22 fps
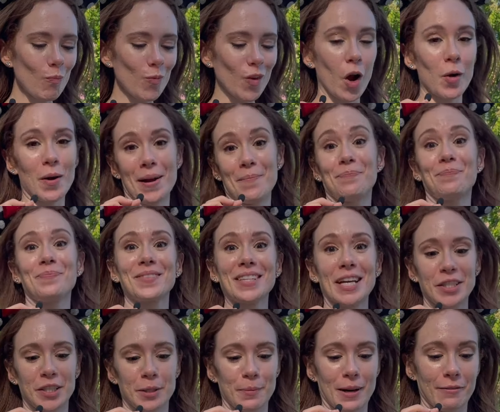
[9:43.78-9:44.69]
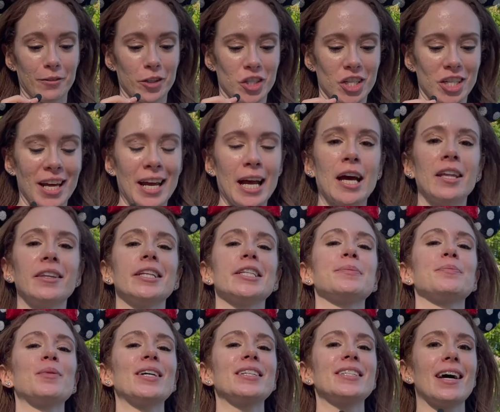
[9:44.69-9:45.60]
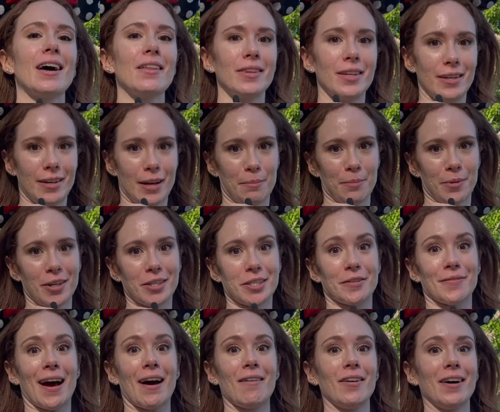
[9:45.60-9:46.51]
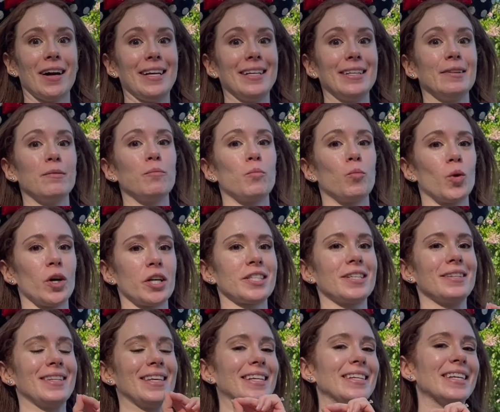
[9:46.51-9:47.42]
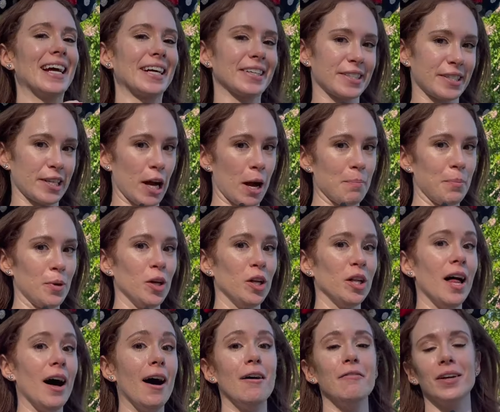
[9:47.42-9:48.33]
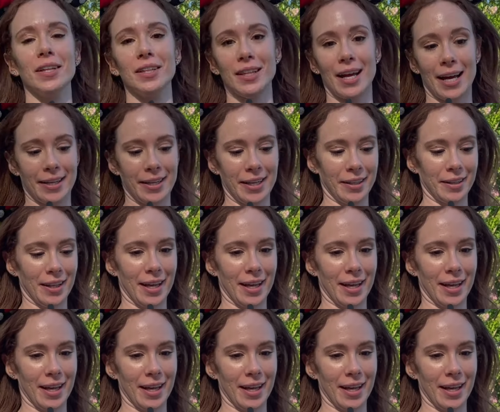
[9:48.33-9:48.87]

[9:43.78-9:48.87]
All right, Tasty beverage in hand, let's break down the numbers of how I worked the next couple of lightning